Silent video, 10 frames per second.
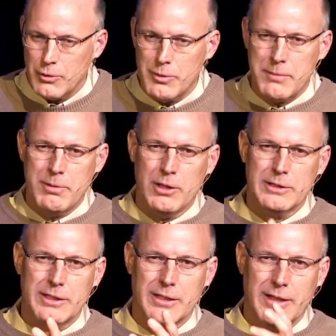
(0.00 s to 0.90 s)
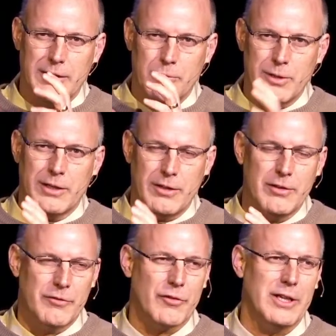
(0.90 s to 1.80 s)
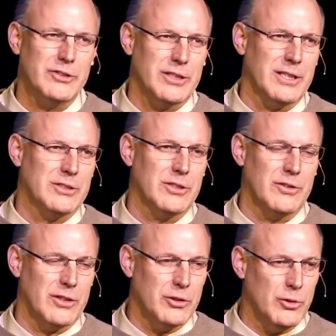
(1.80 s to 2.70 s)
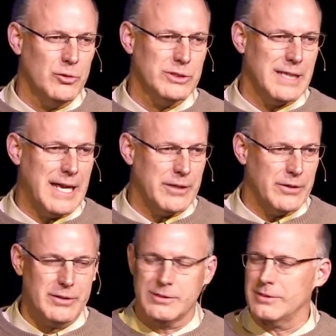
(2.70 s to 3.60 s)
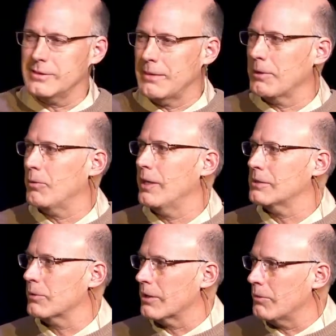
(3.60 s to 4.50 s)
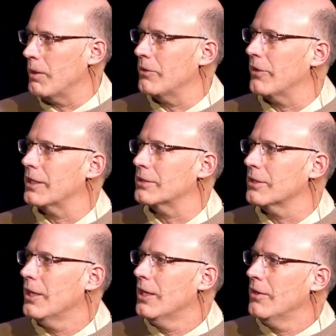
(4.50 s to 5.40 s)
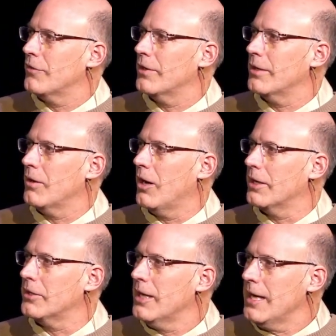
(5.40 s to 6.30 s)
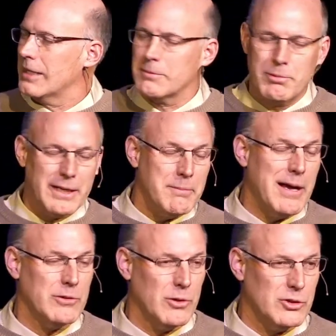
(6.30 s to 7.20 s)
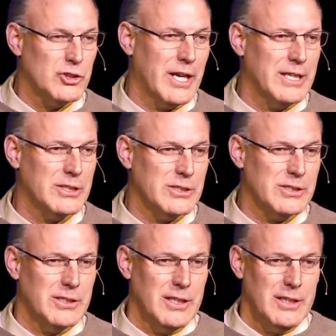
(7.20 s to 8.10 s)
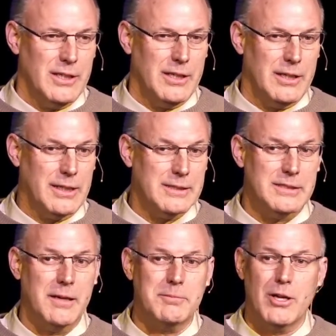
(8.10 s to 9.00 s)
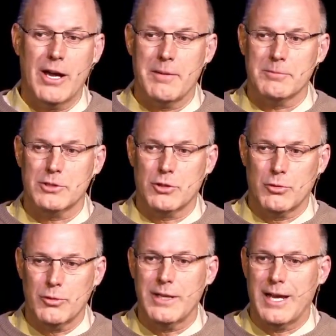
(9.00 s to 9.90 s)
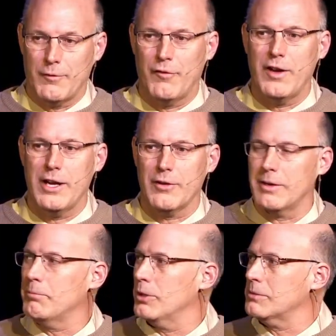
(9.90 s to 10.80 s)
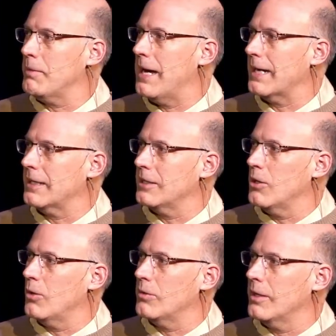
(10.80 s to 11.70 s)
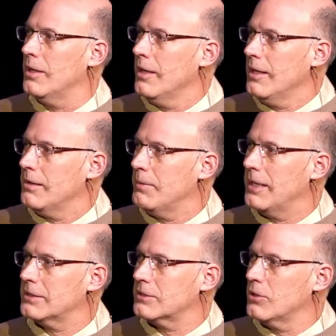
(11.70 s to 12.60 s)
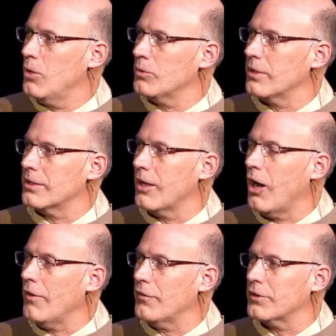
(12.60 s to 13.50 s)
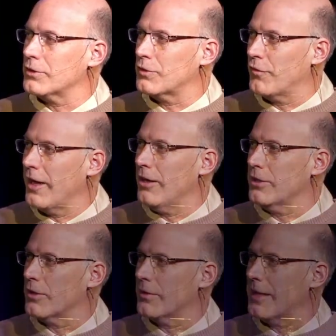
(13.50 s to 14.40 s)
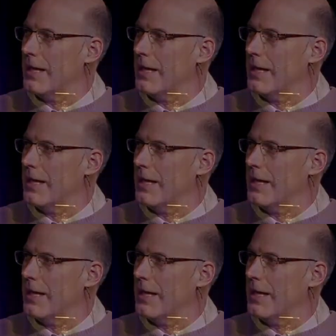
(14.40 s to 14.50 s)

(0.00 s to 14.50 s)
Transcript: rebuild it and then refreeze it into the new standard, the systemic ways we're going to run things for here on. And to bring about those changes can sometimes create fear and pushback. And he makes note that often there's failure in